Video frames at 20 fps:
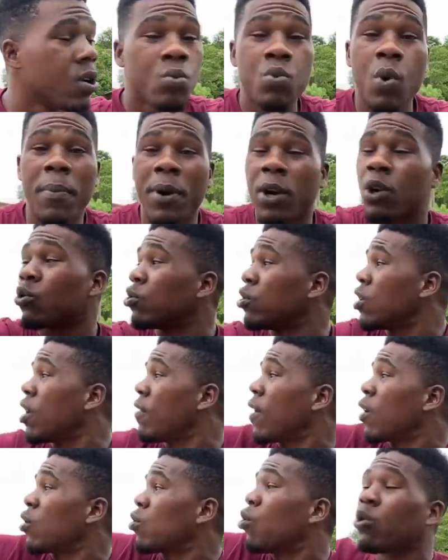Women could
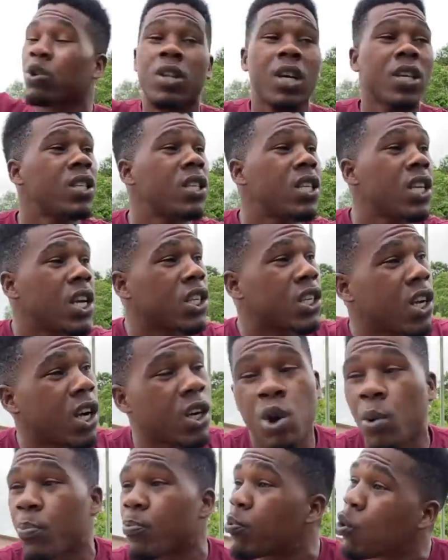never go to a
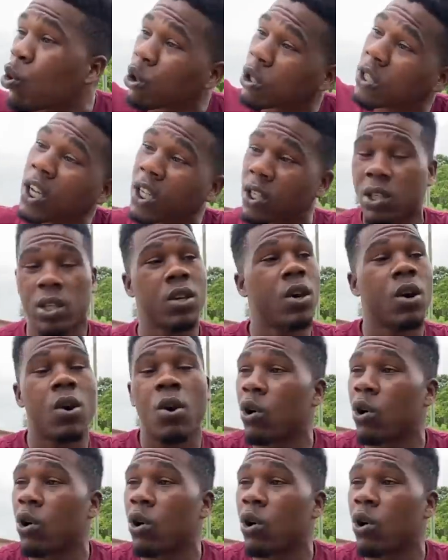station go protest